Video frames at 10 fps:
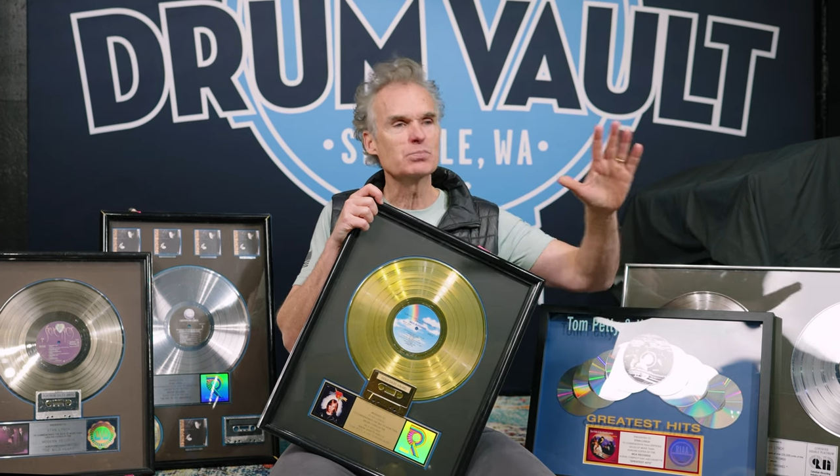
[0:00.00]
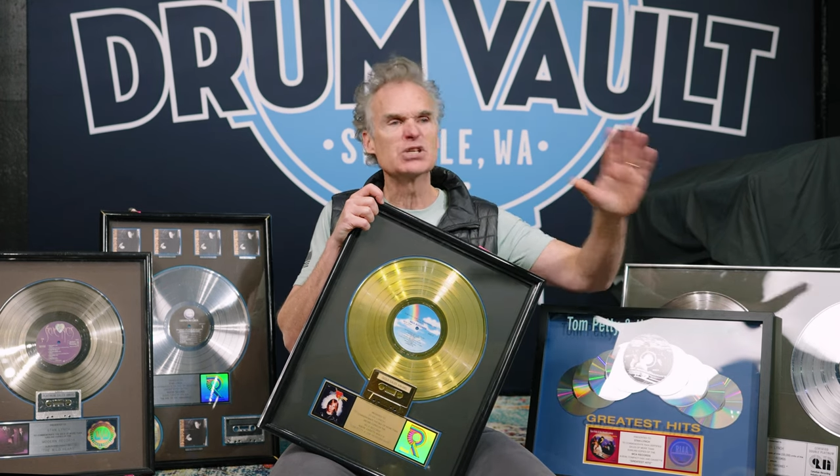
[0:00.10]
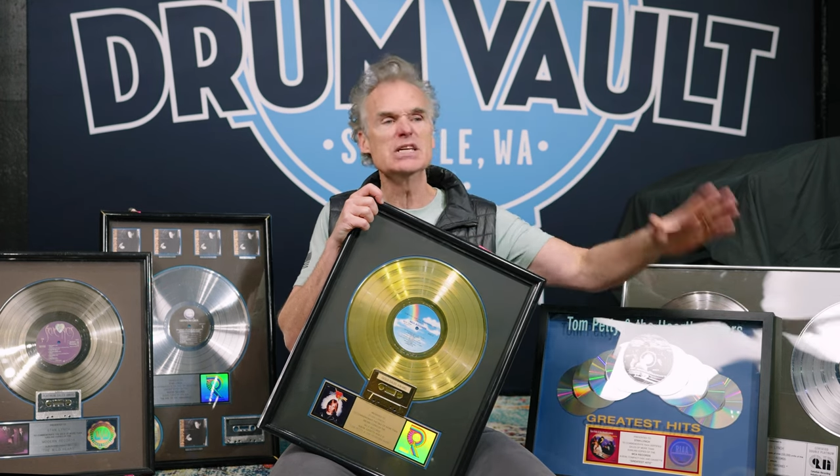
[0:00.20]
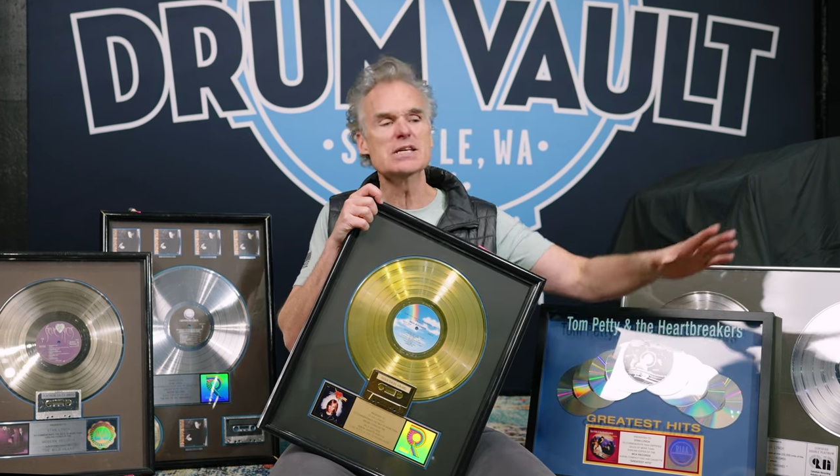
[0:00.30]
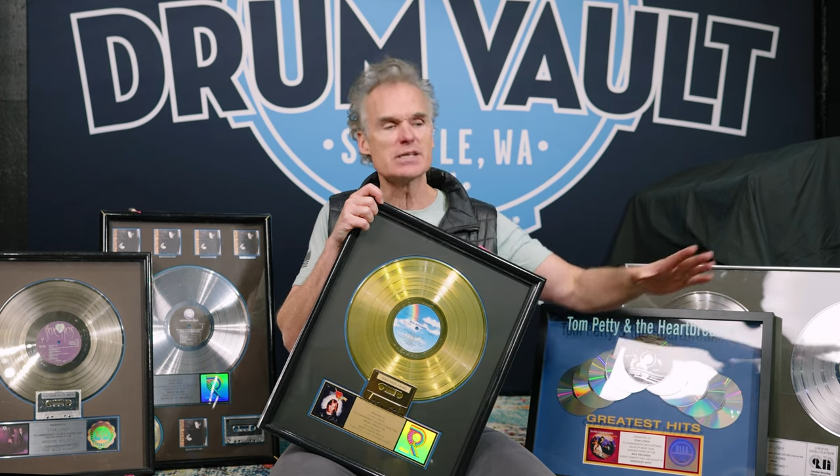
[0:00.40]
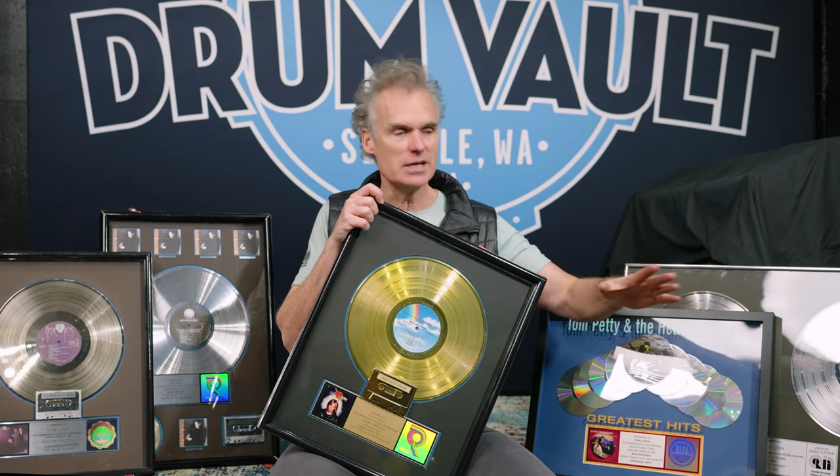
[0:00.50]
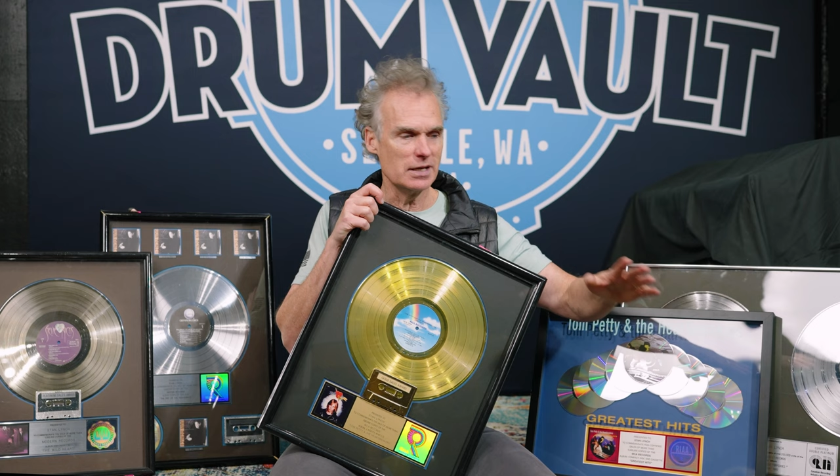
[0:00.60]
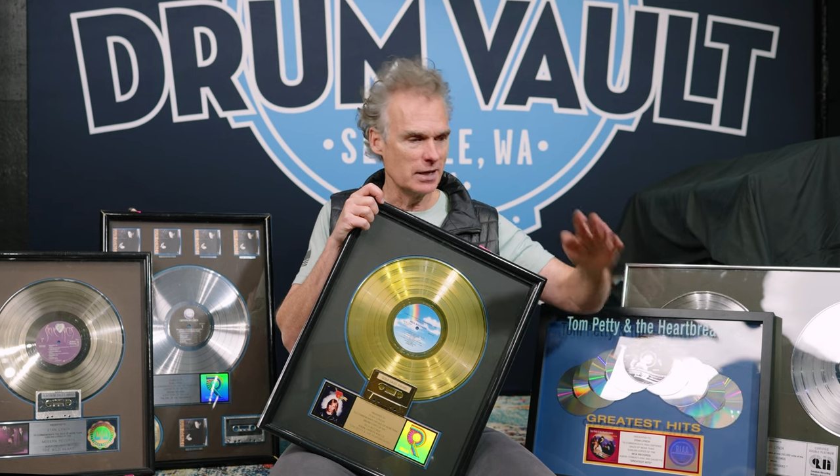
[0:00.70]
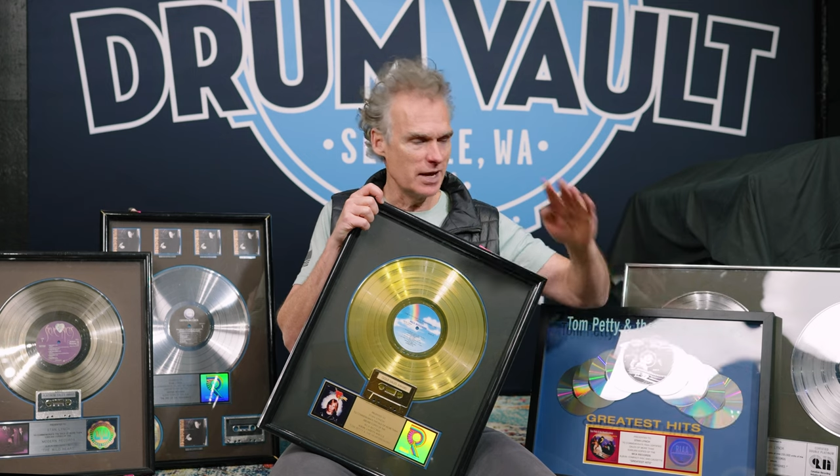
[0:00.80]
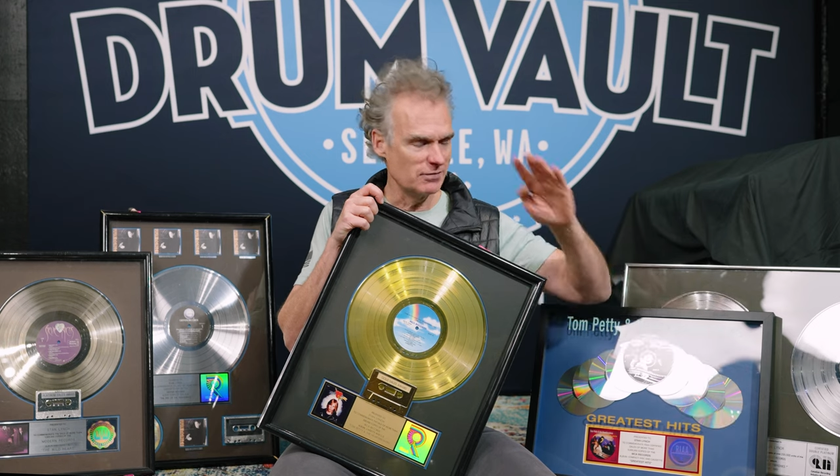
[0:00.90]

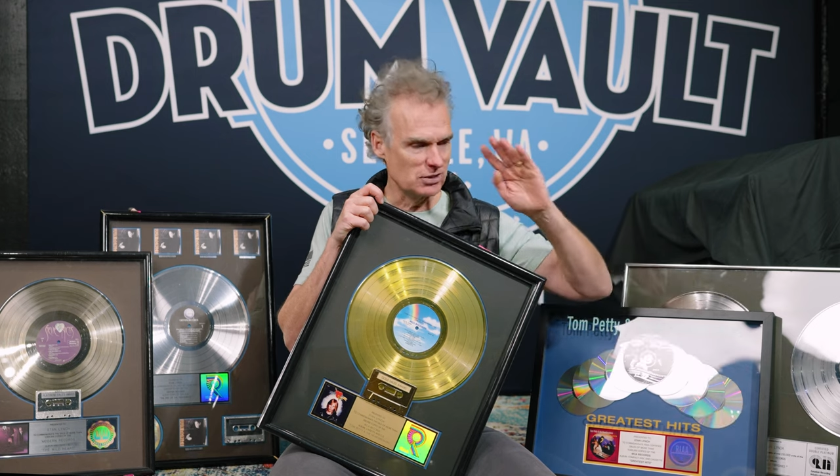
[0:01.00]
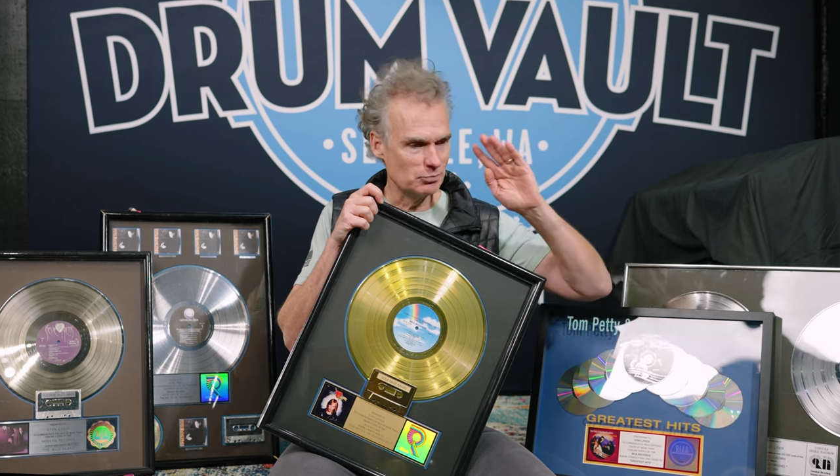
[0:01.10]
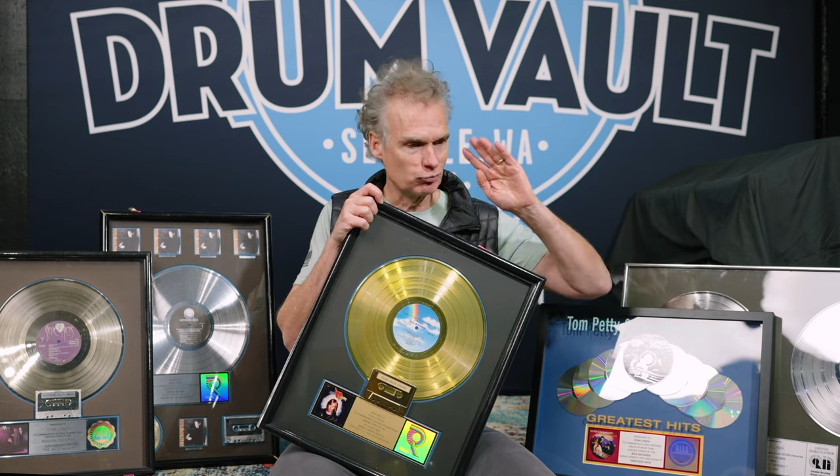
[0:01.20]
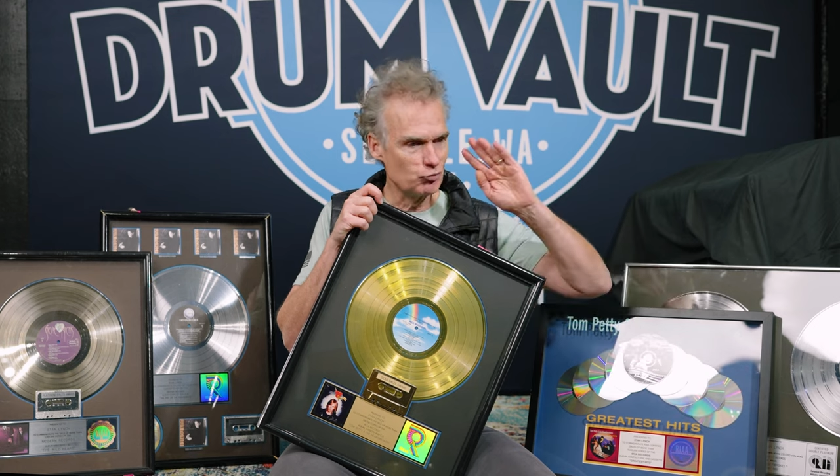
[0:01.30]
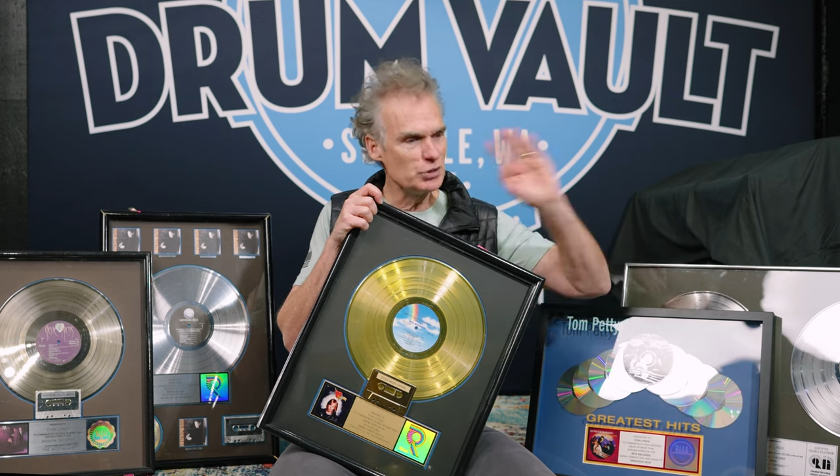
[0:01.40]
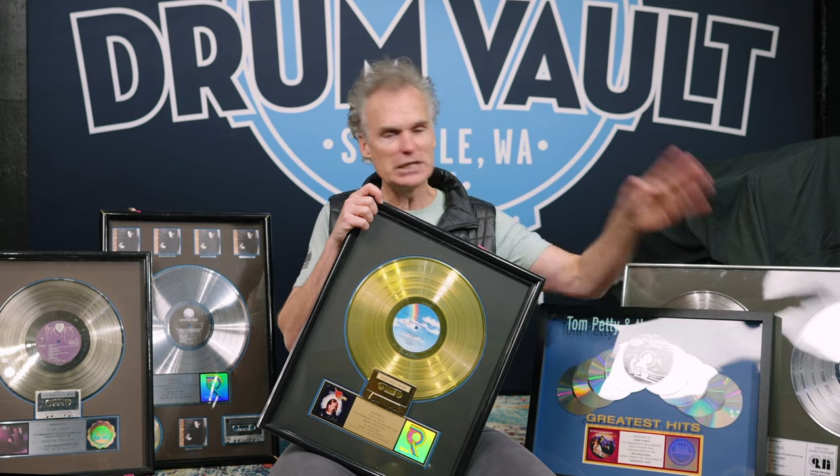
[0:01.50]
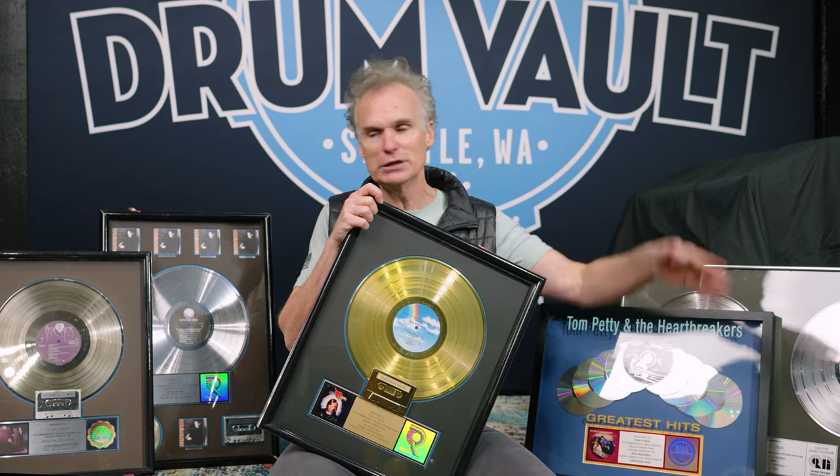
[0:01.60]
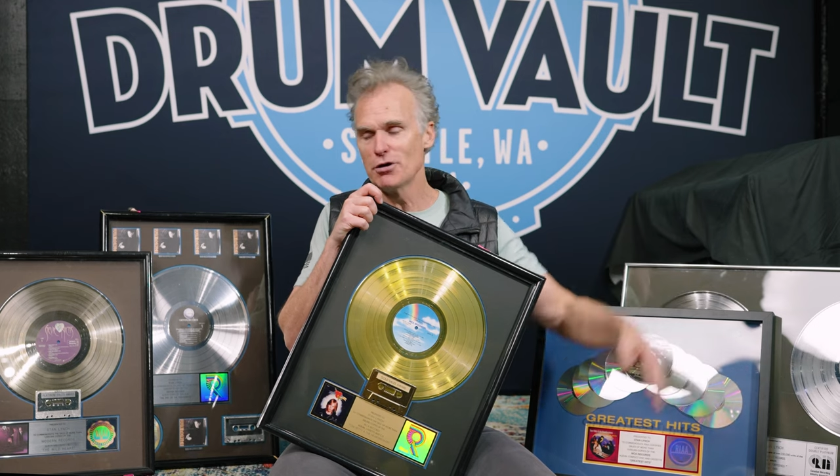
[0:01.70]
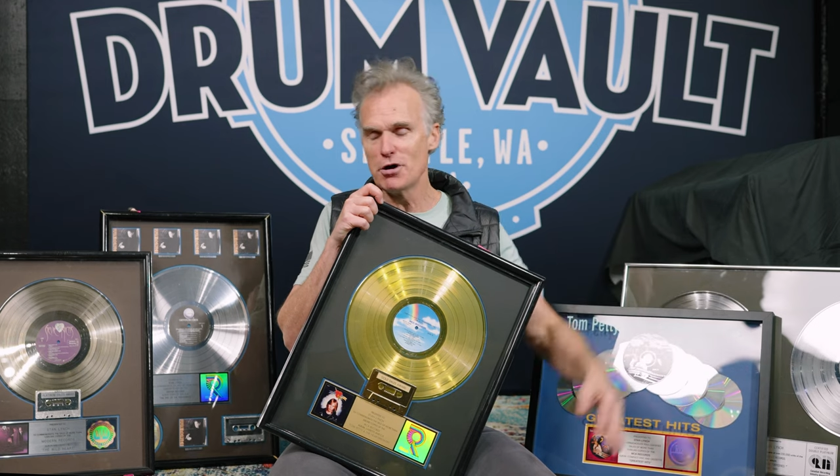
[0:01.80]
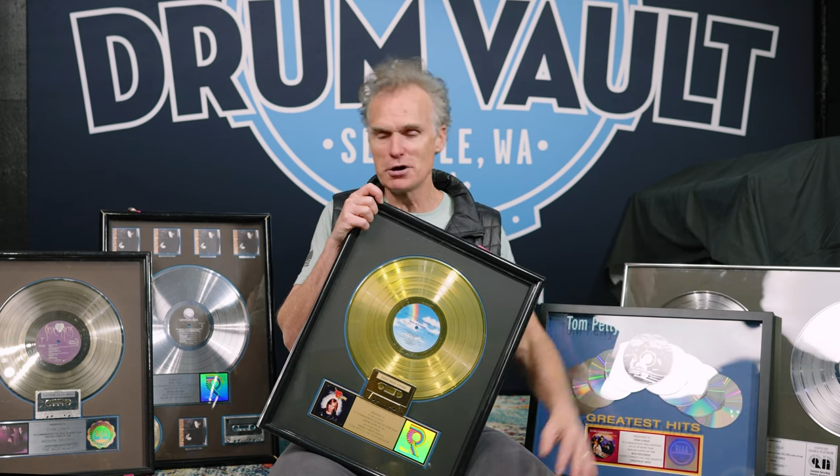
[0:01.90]
geeking and have some really
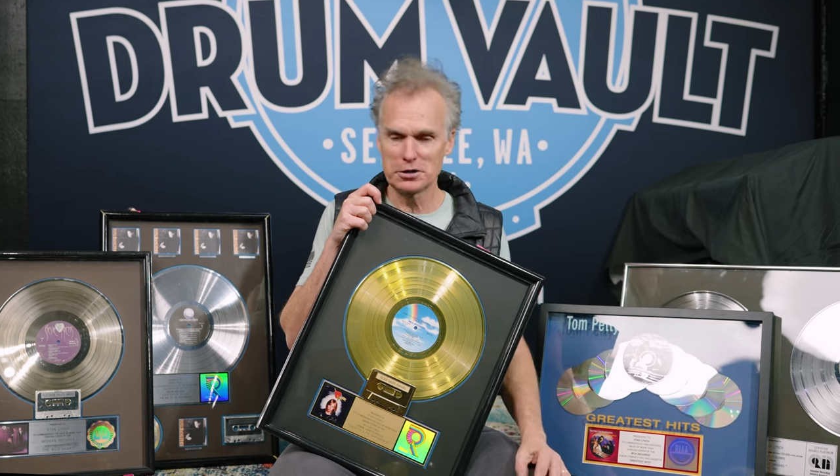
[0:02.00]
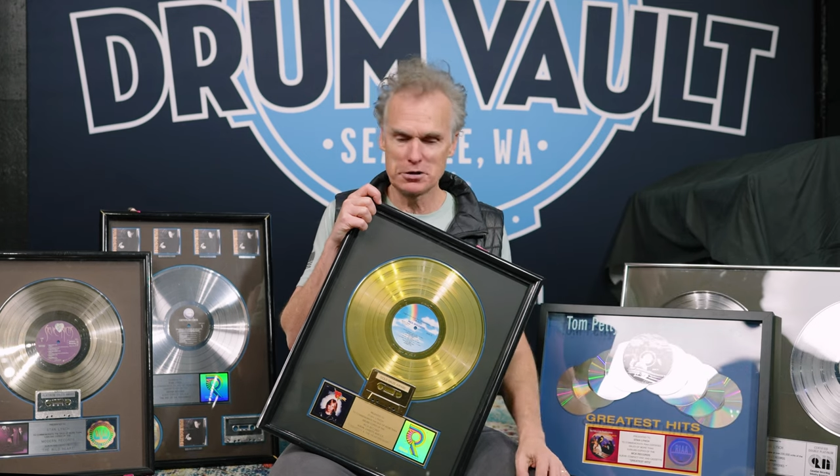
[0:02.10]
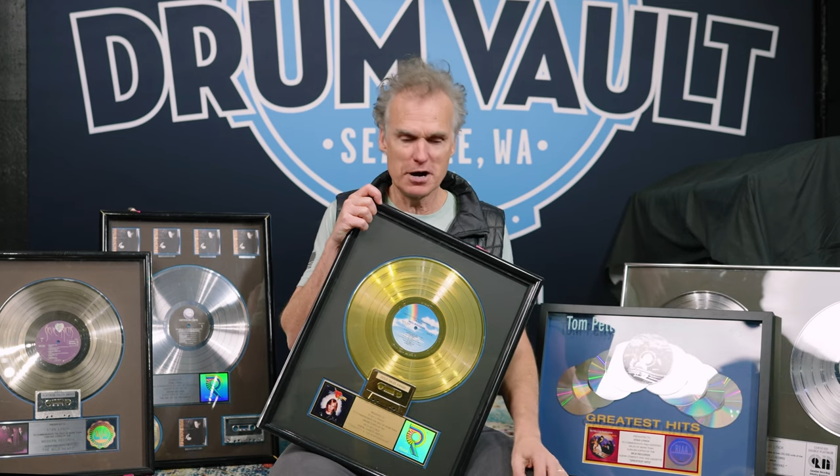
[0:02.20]
long